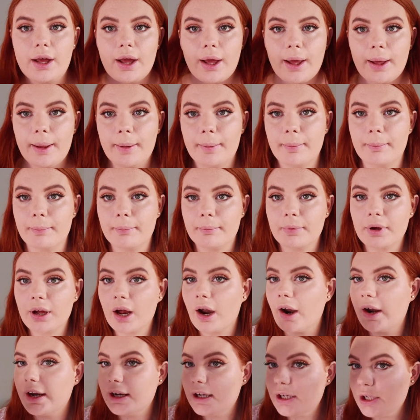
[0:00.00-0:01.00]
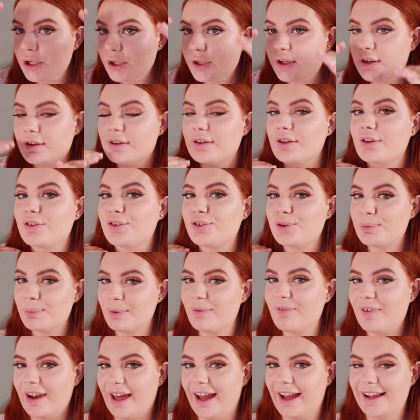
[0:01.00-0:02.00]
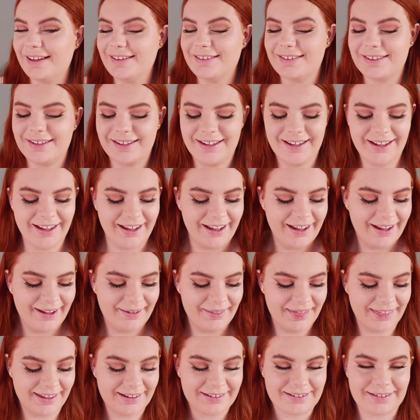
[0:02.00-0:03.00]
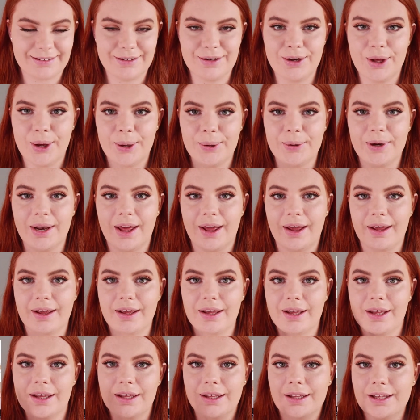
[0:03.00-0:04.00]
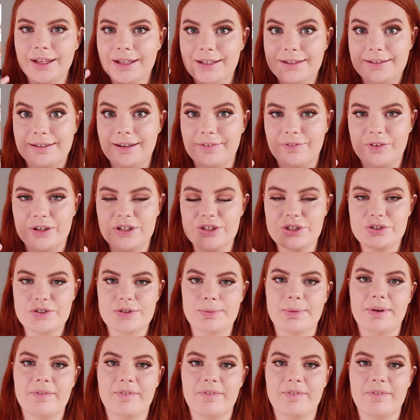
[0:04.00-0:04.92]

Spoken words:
am currently looking super flat and there's no like definition to my